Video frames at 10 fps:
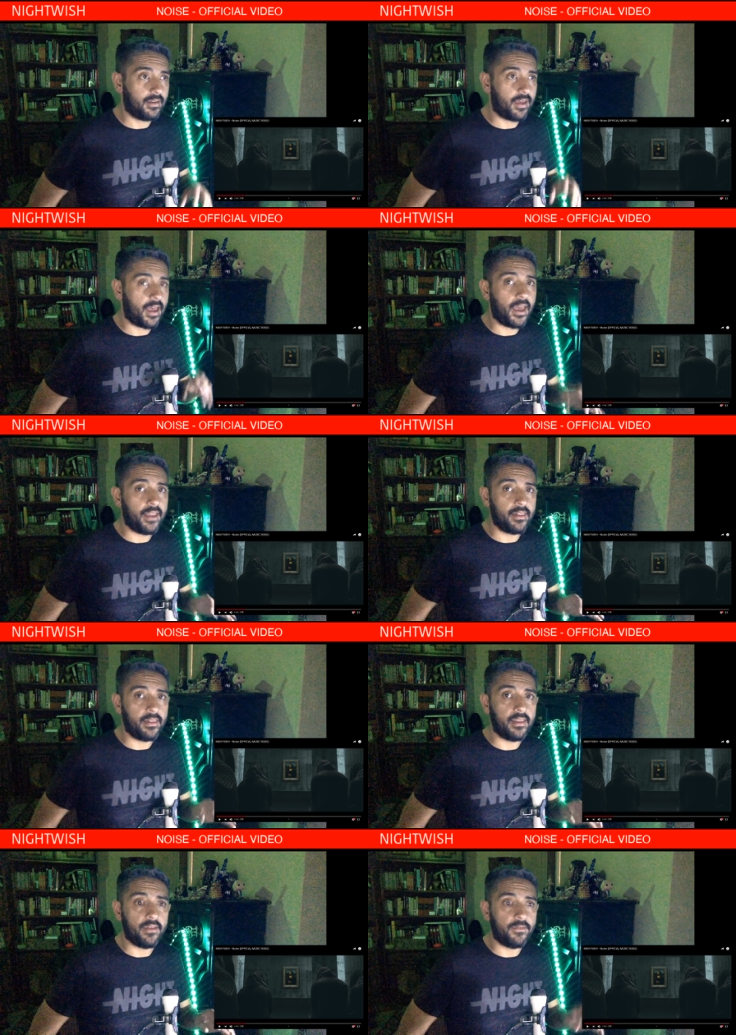I
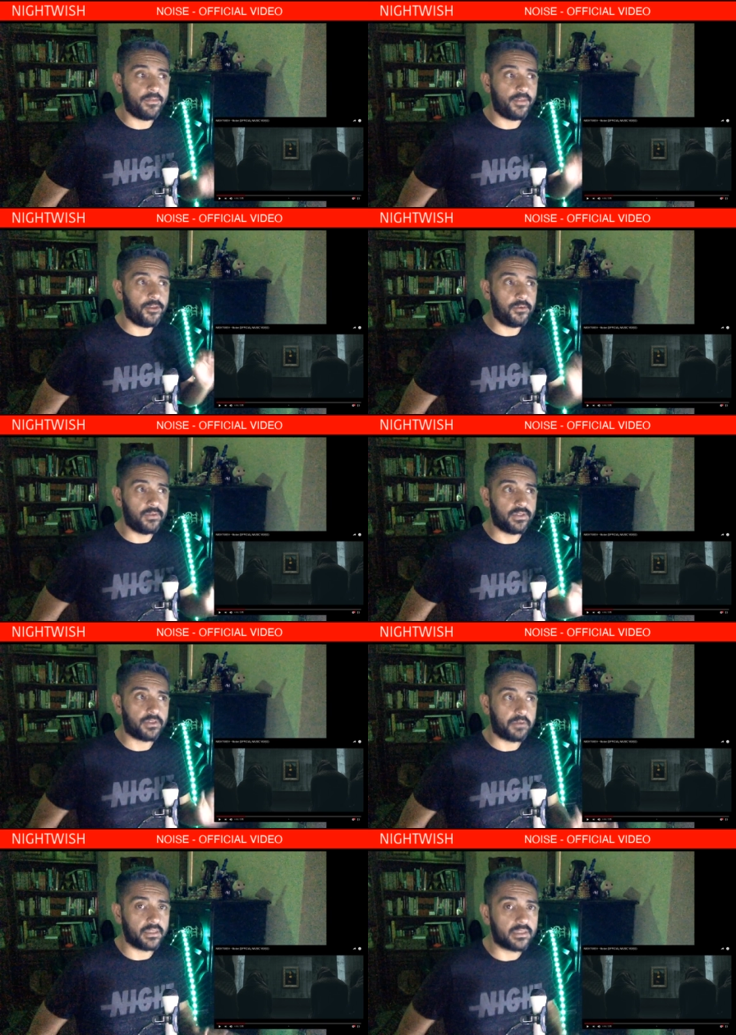live through
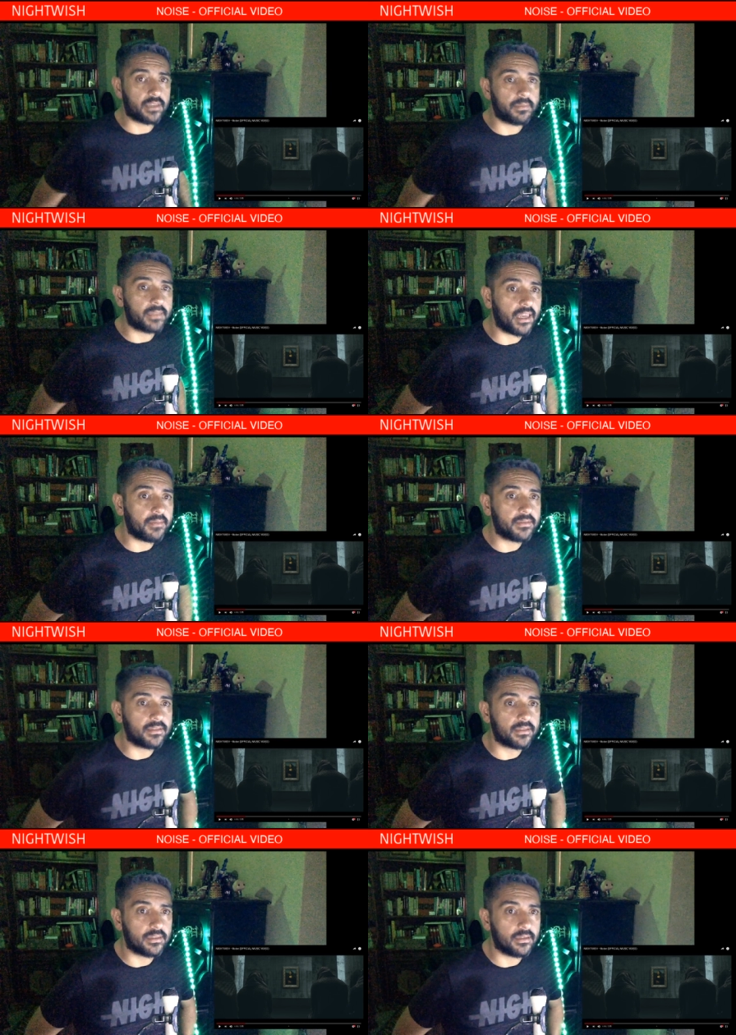screens
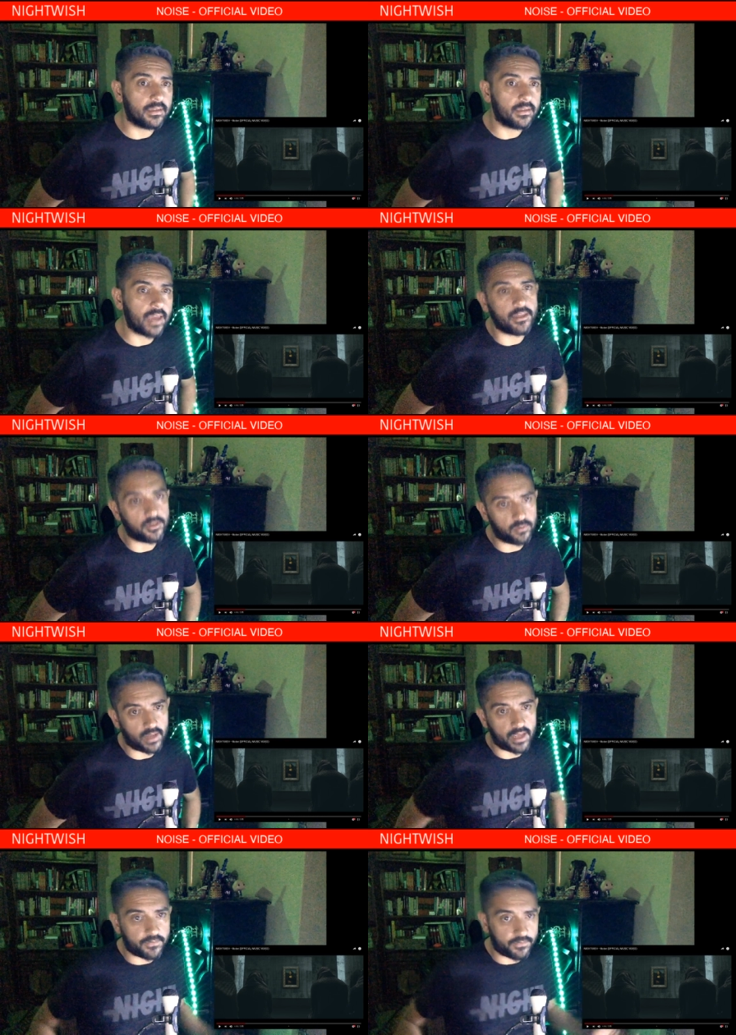sometimes. I do
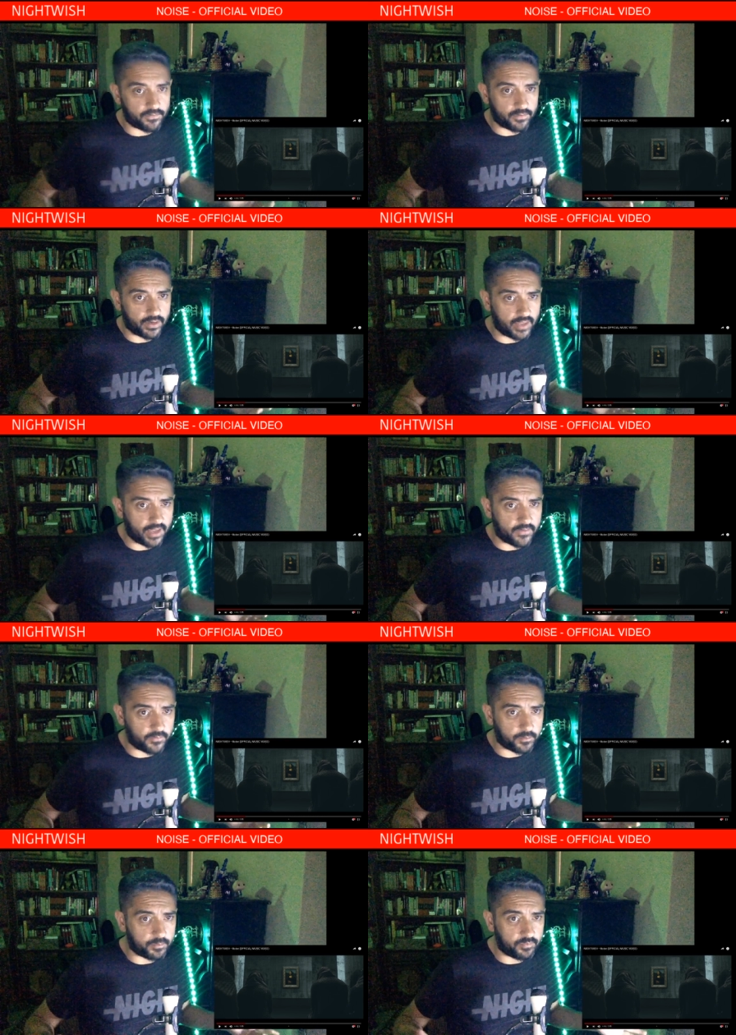have real life
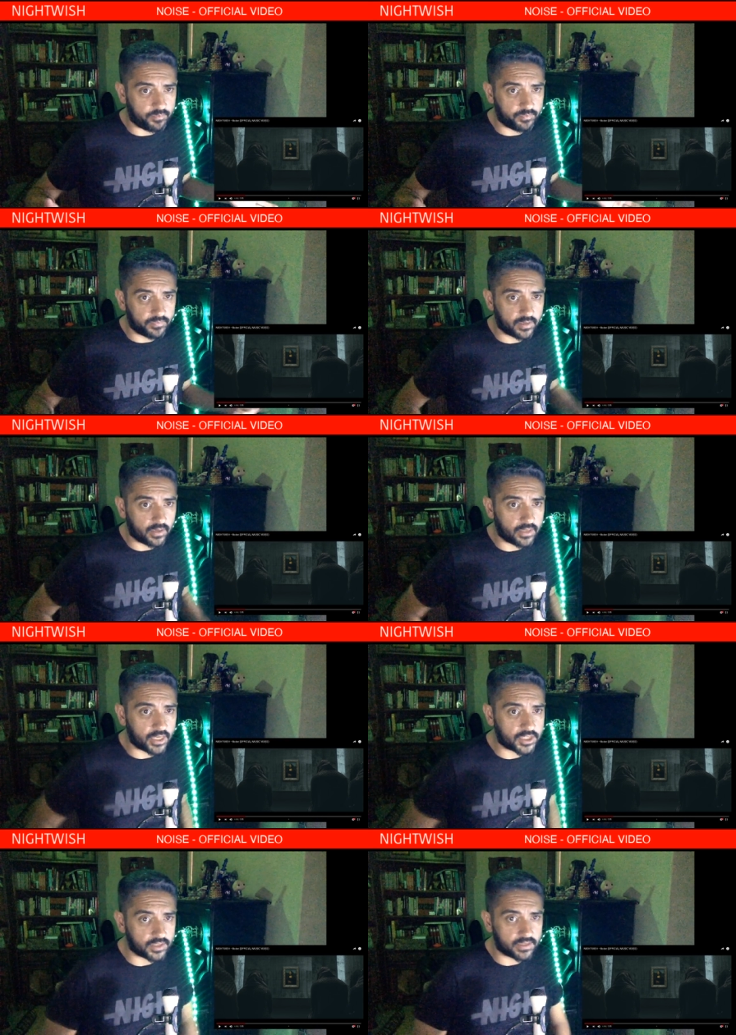
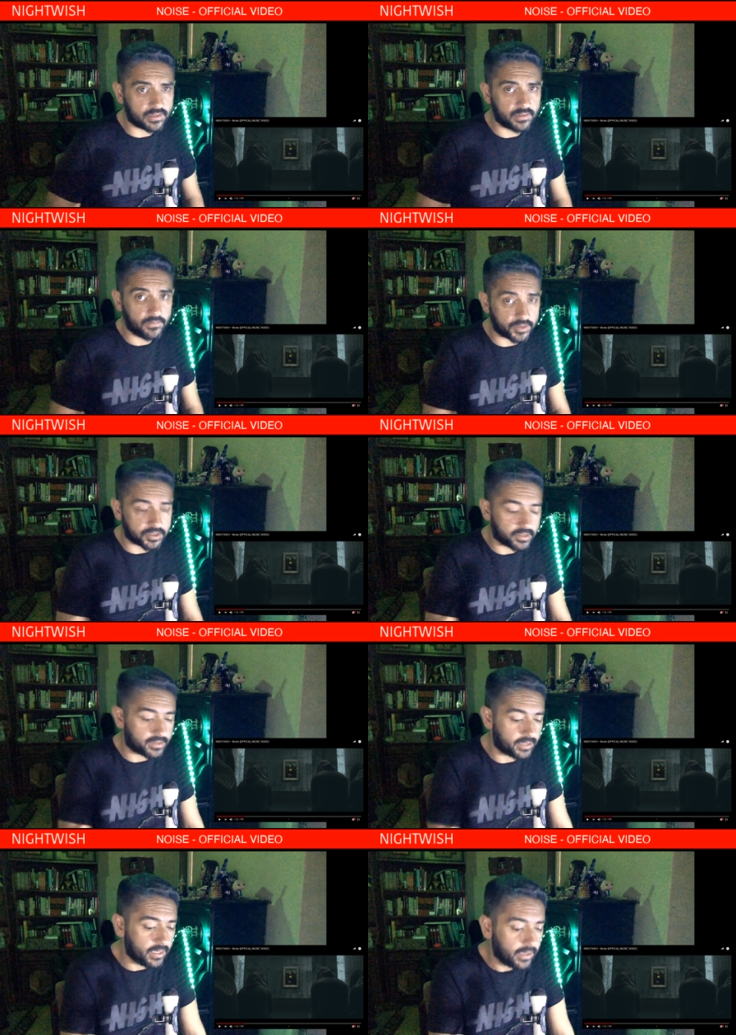connections,
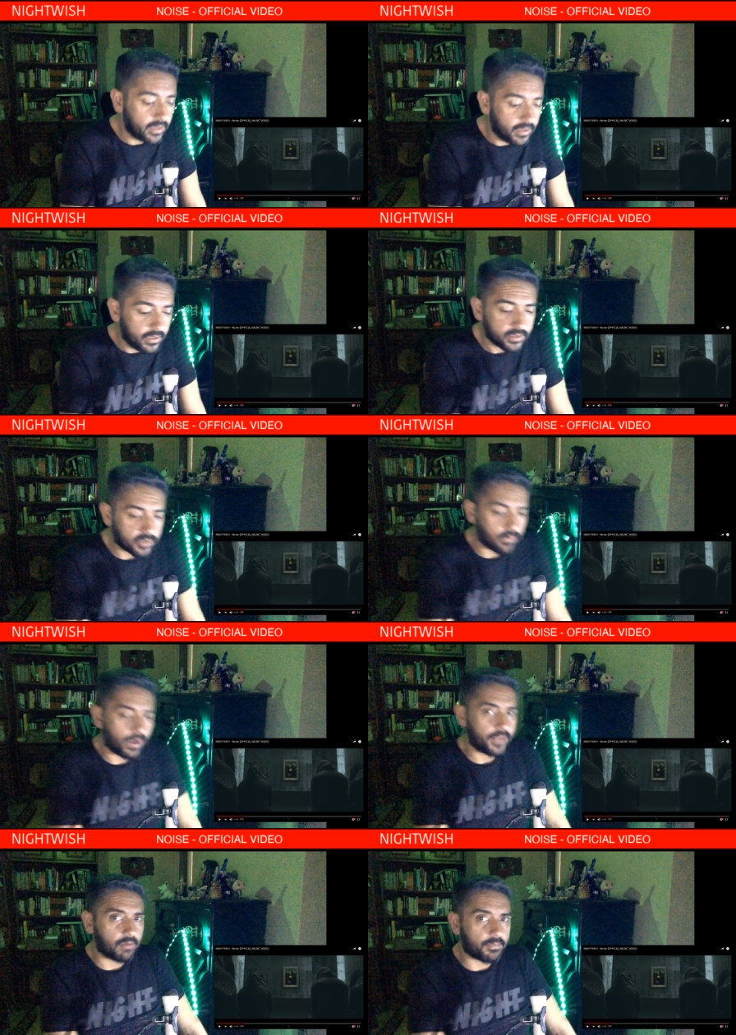fortunately, so
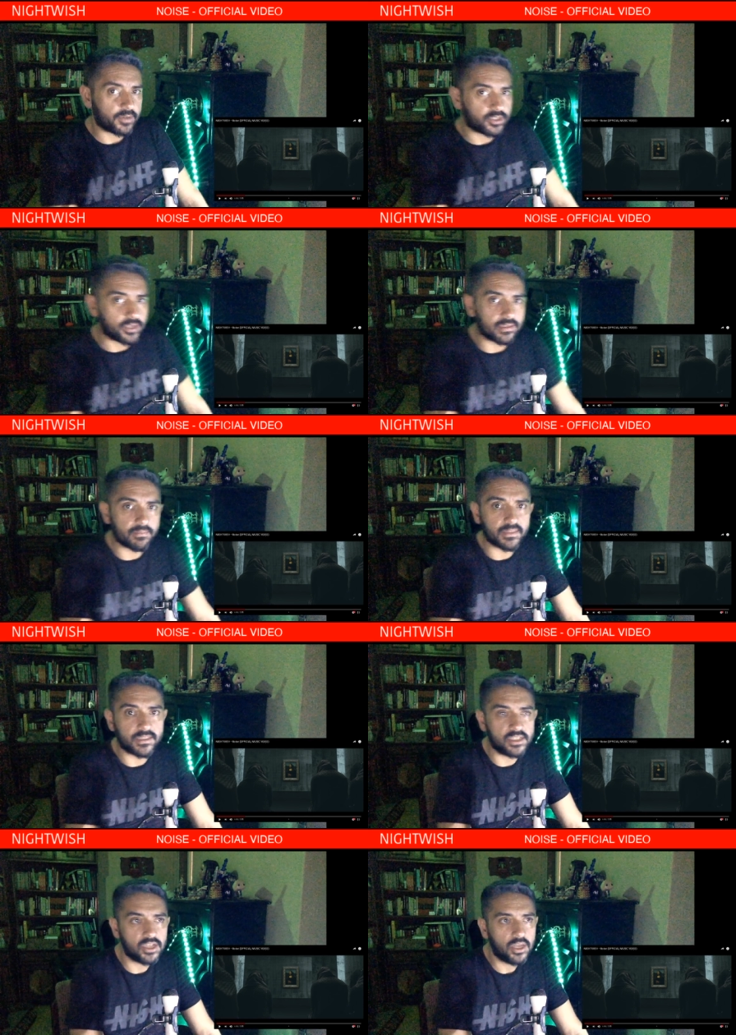I do appreciate the
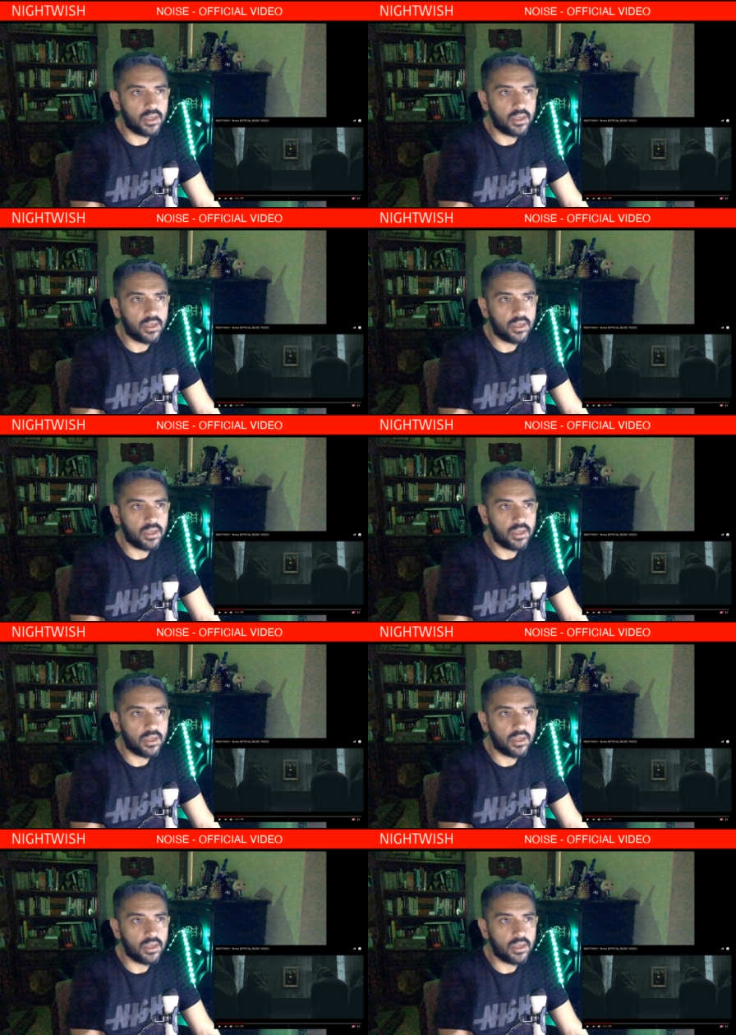message.